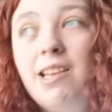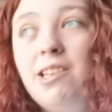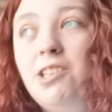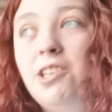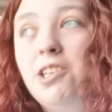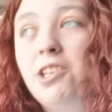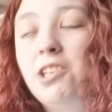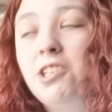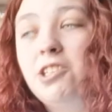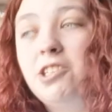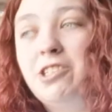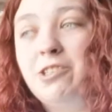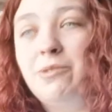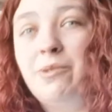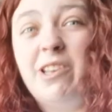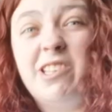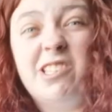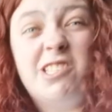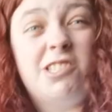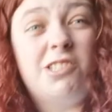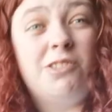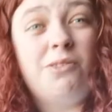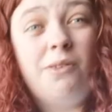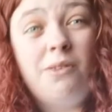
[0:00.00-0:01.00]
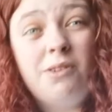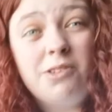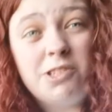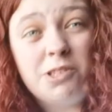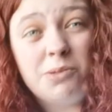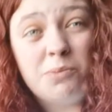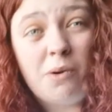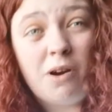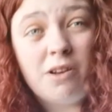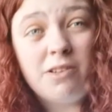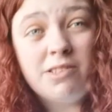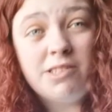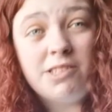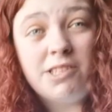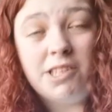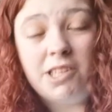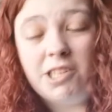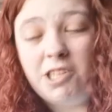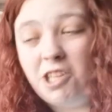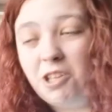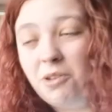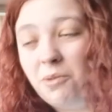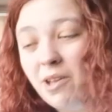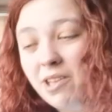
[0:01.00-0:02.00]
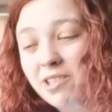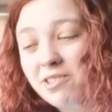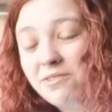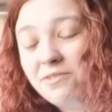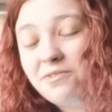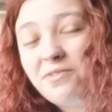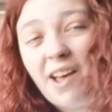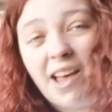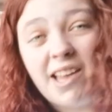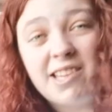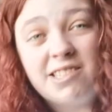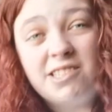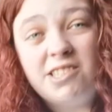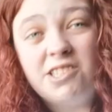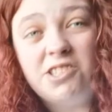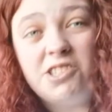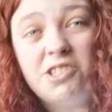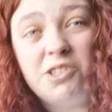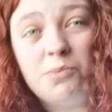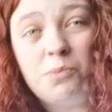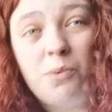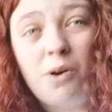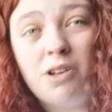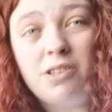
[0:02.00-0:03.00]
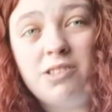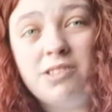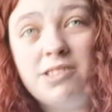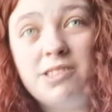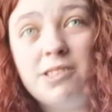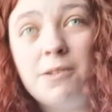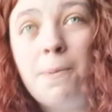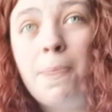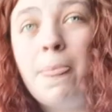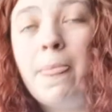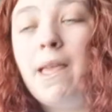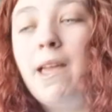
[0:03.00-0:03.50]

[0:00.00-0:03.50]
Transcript: You can do it as slow as you want. You can do it as fast as you want.